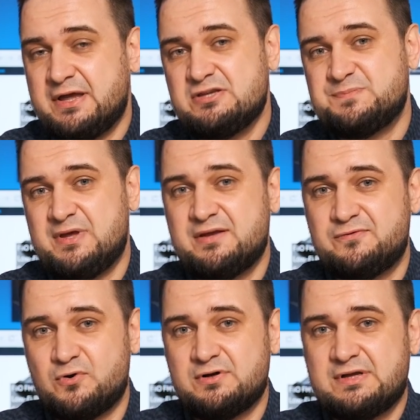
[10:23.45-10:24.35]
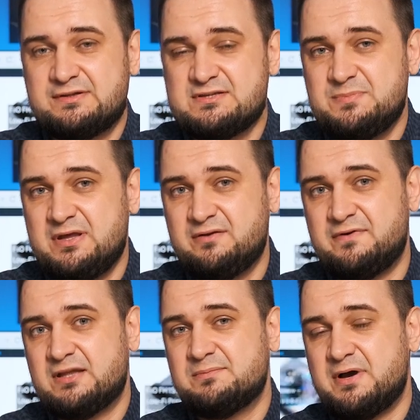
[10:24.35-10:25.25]
HPA4 that is being
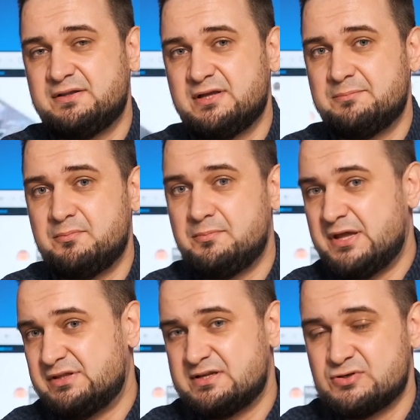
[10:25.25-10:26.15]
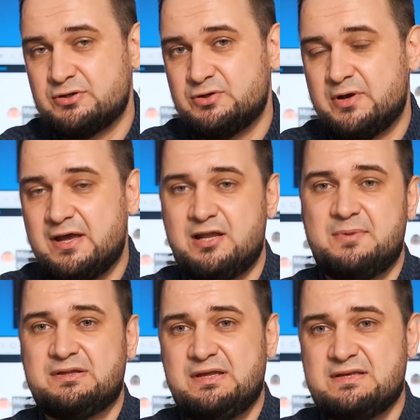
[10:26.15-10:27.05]
fed by the Matrix Audio
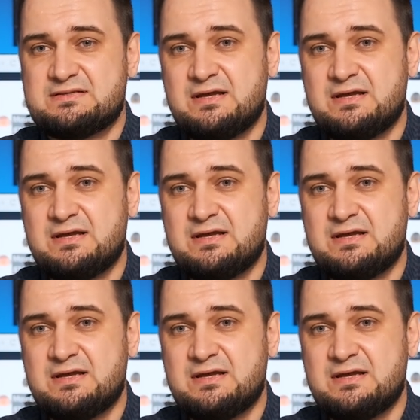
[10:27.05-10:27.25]
Element X,